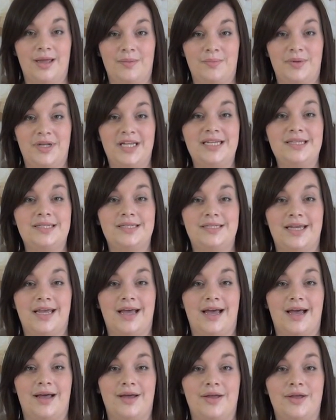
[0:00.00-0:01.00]
please see
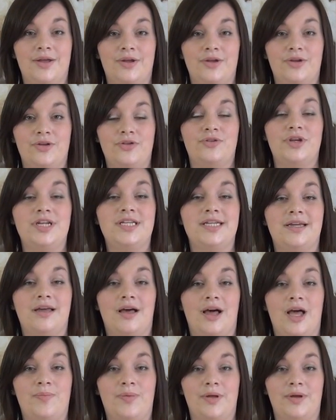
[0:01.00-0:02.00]
our Treating
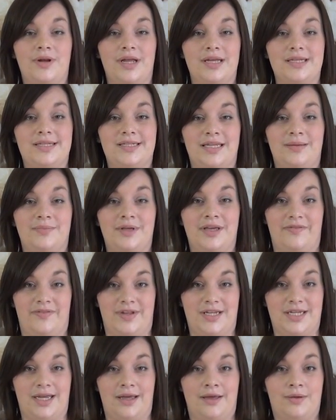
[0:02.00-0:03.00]
Hypoglycemia
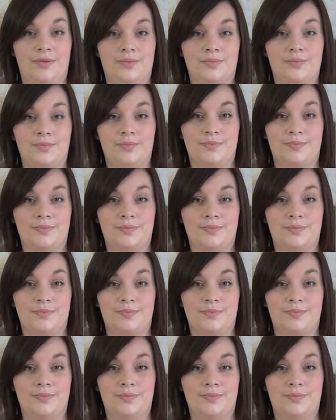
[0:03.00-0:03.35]
video.